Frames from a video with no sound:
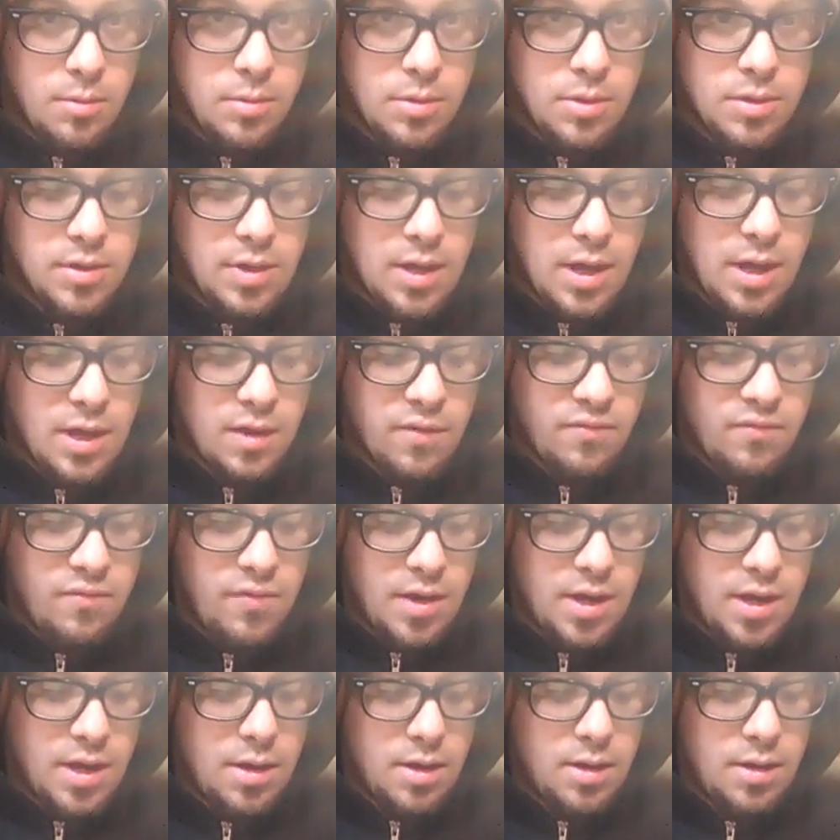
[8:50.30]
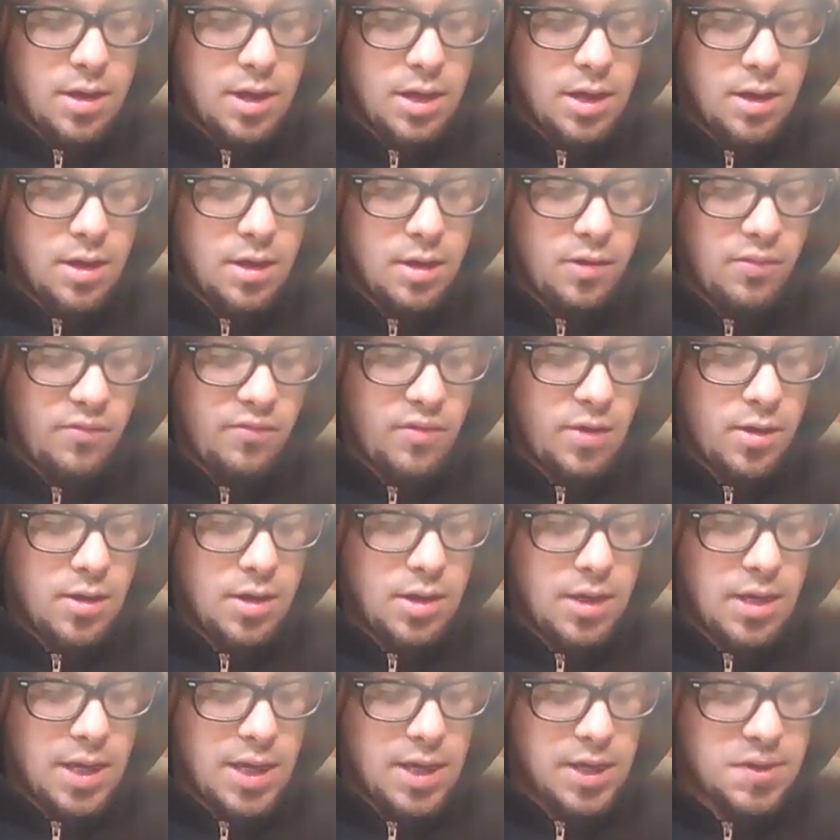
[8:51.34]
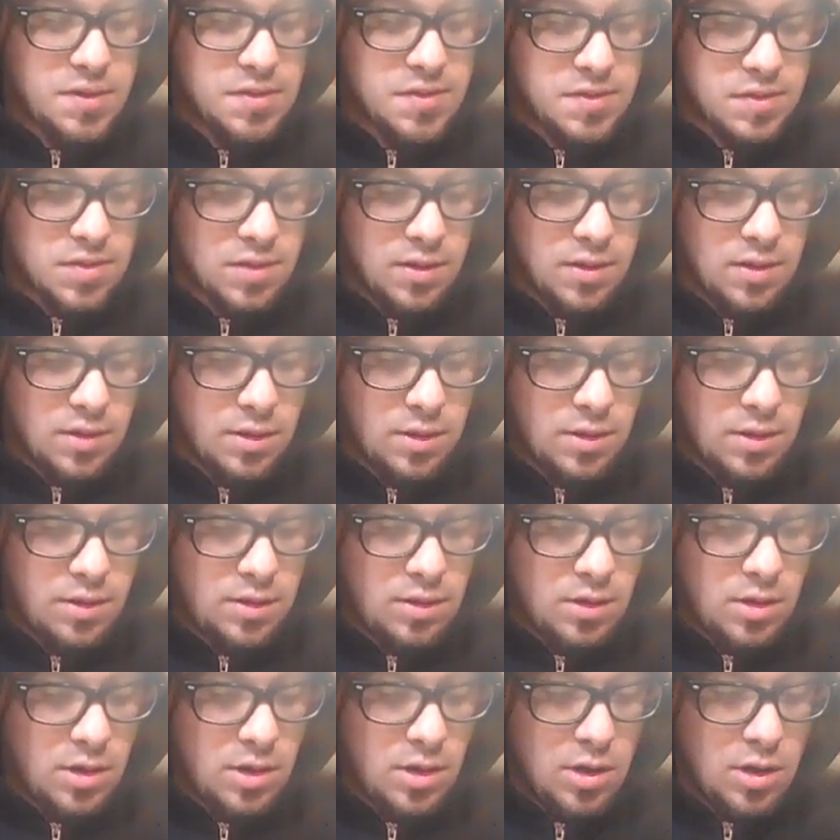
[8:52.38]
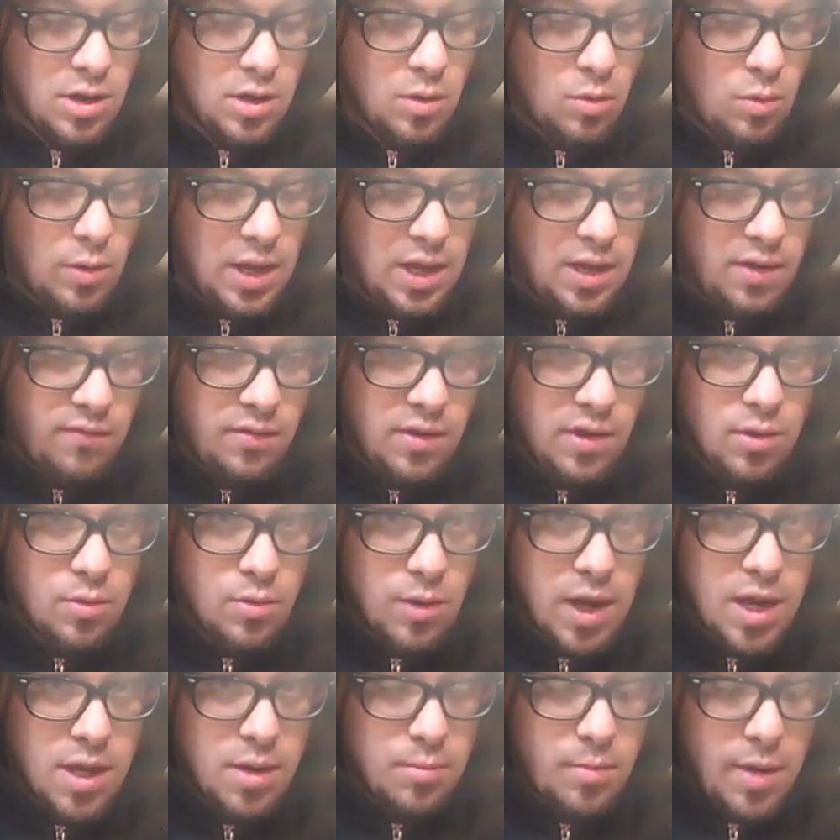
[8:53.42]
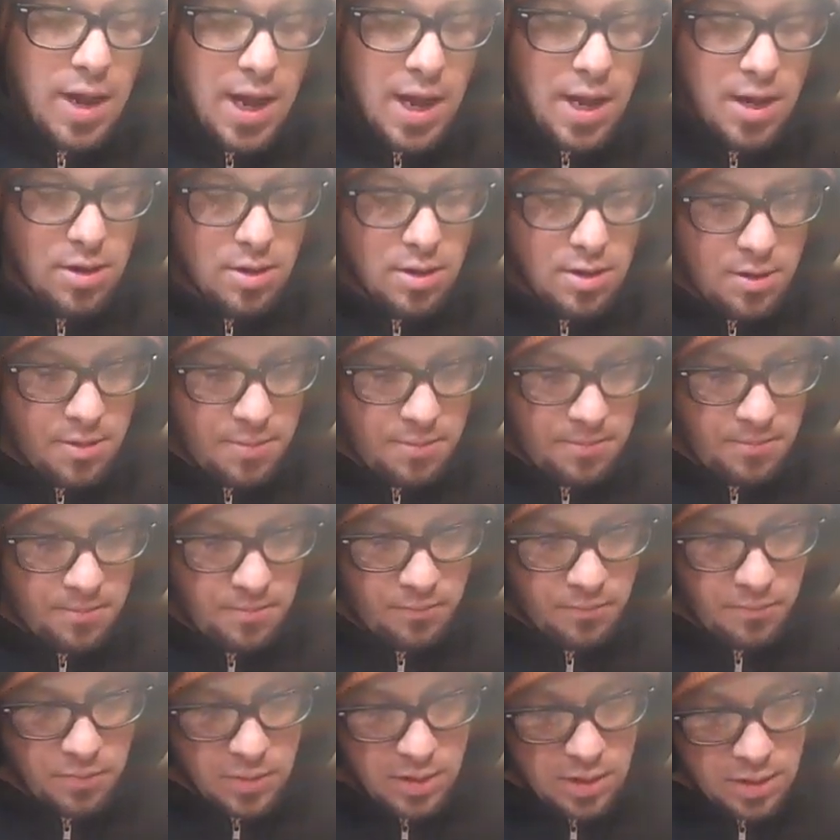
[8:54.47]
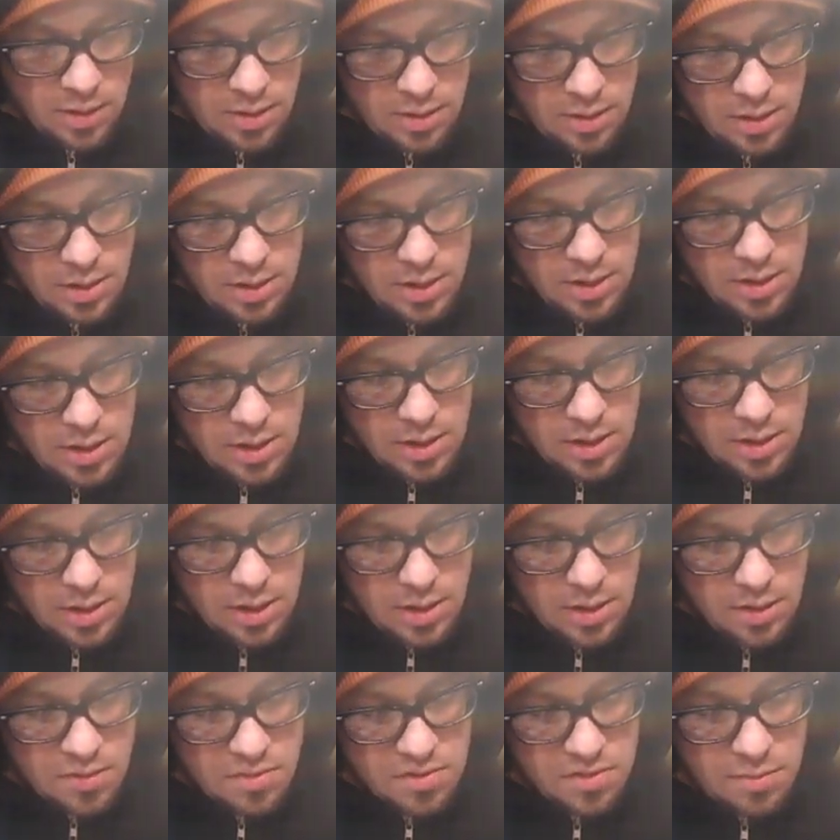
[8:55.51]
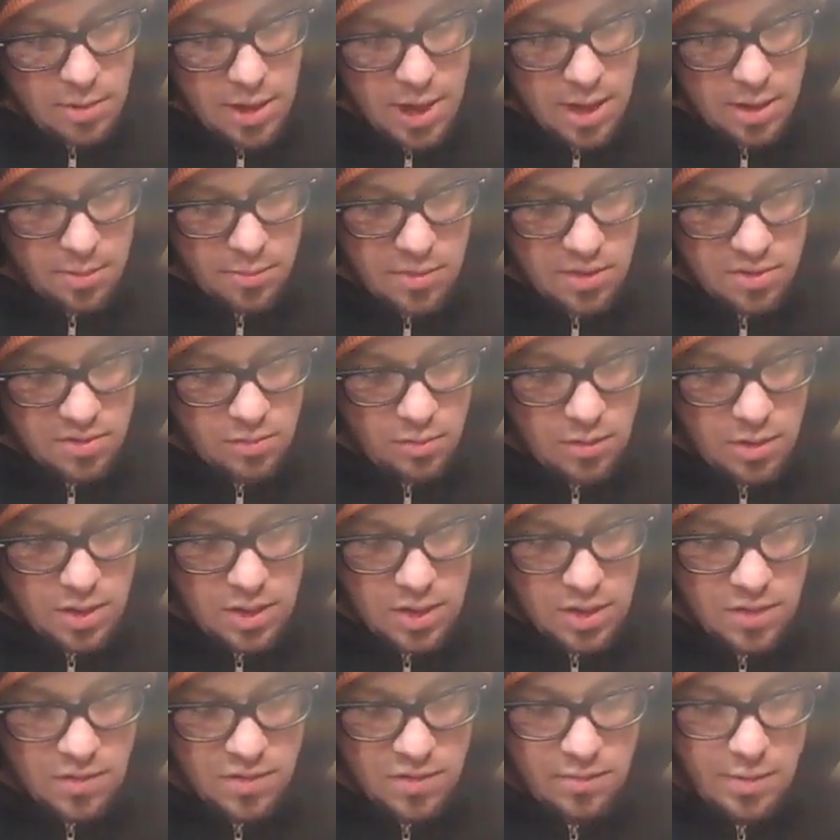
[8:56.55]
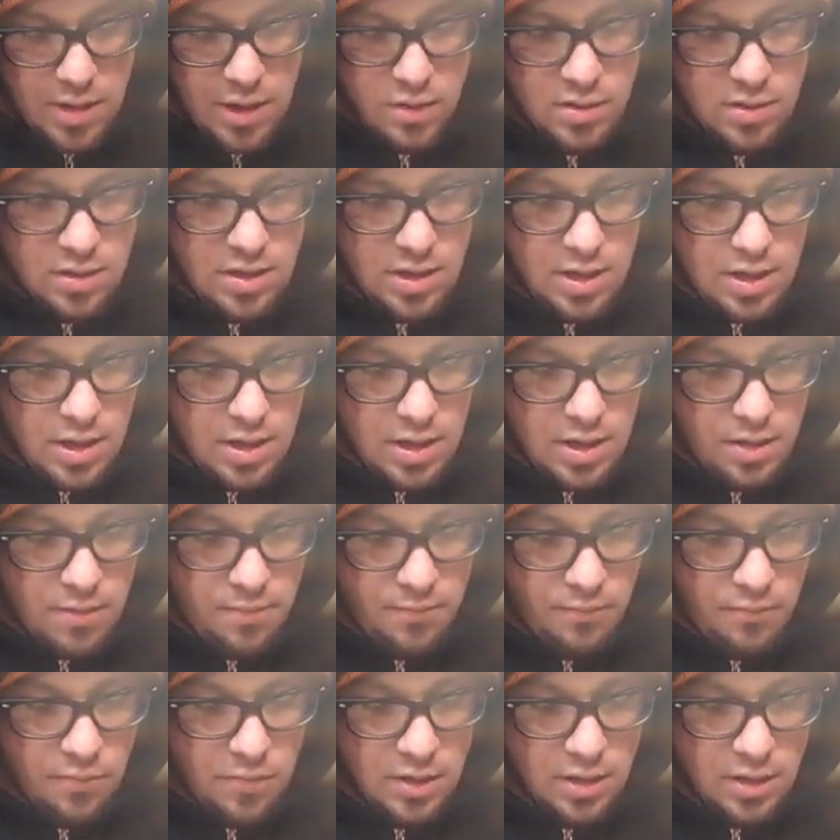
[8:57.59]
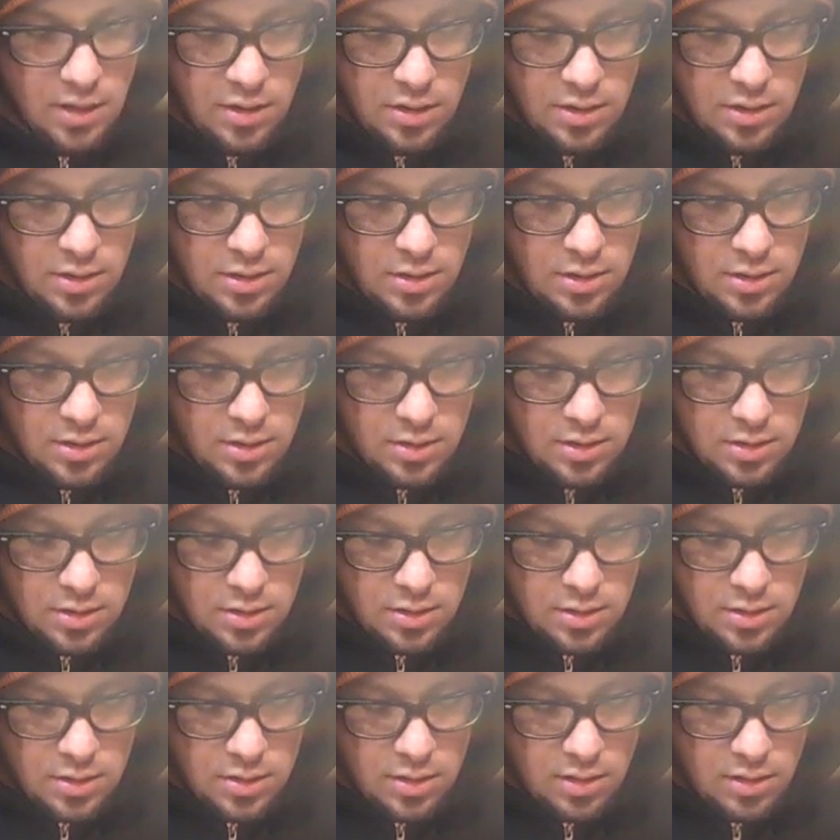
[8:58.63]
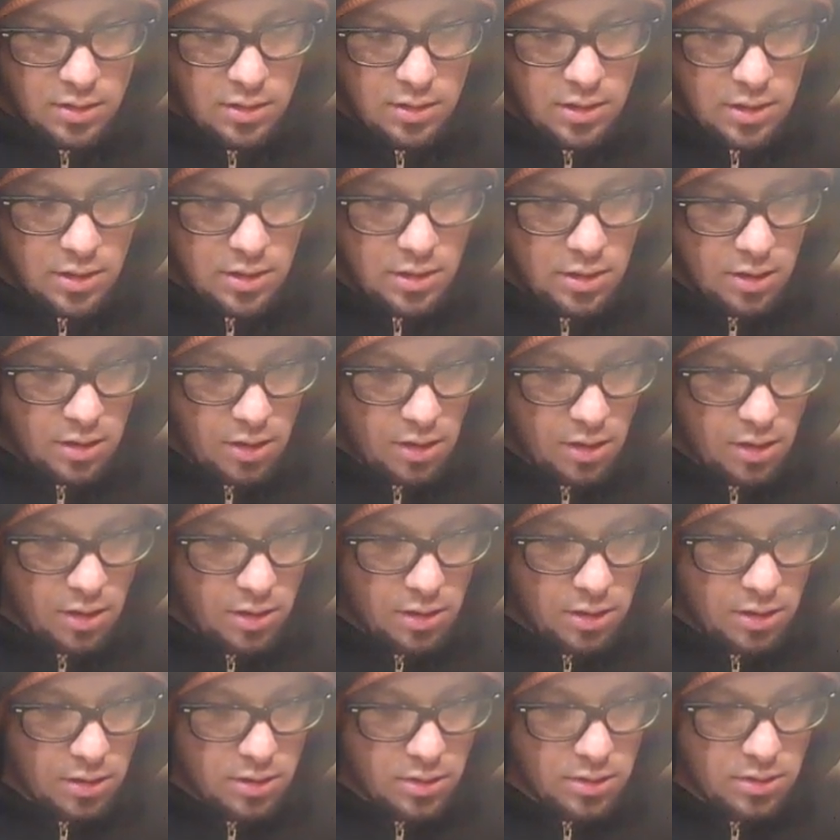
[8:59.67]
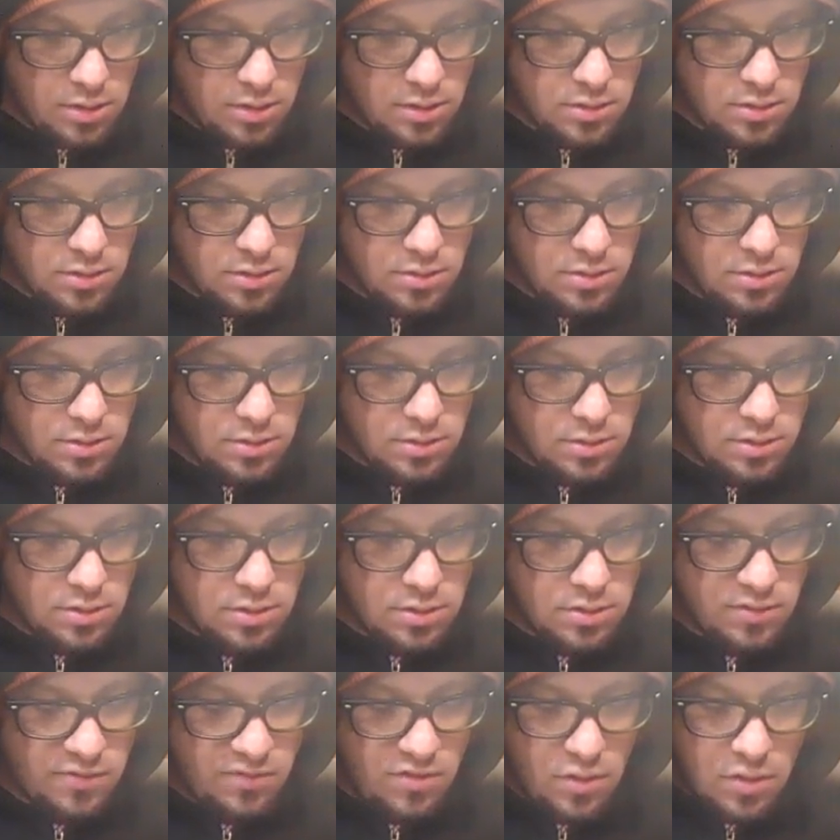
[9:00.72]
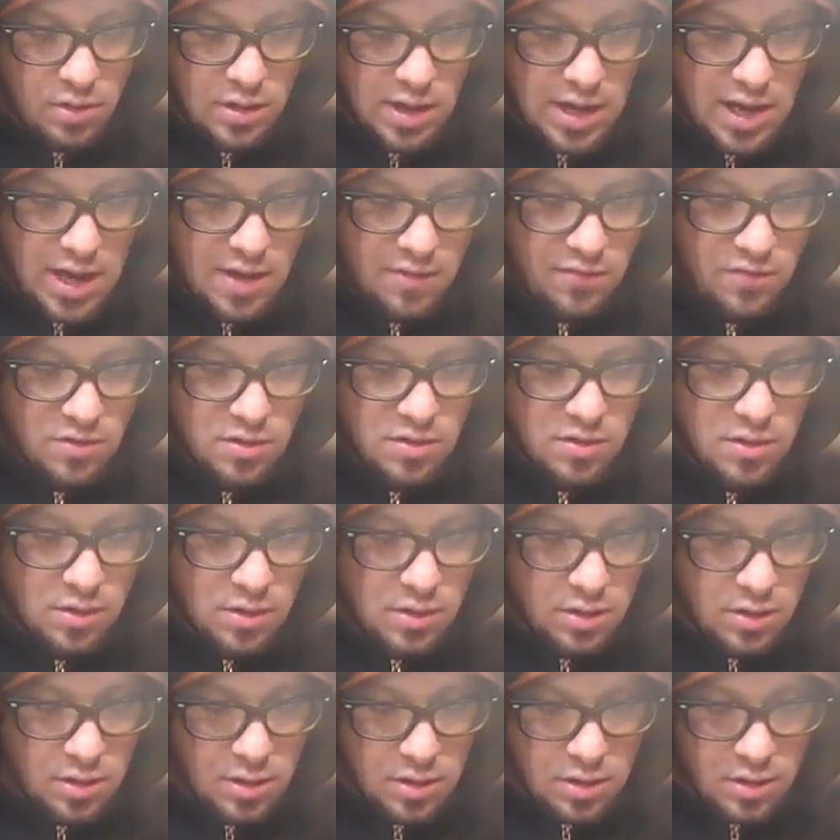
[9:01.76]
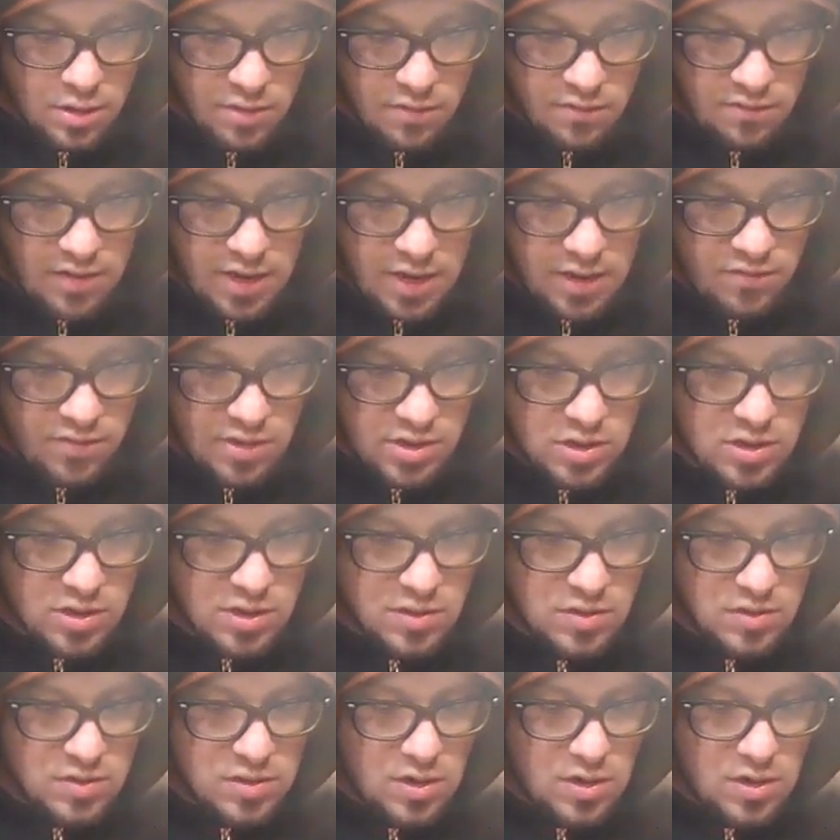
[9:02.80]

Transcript: It's got a very, very nice wavy grain pattern. And here's the bottom. This one is about 4.5 or 5 inches